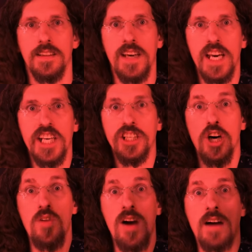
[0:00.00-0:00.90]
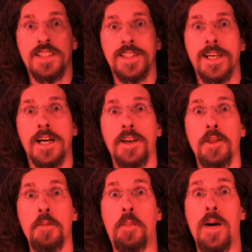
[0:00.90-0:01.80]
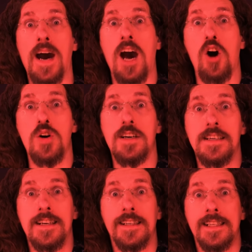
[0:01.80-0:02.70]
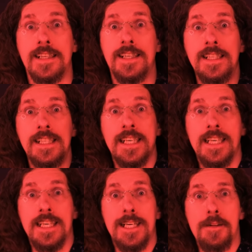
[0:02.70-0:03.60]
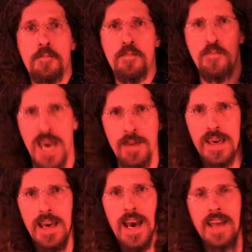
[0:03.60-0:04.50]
They know how to cut the power! Maybe.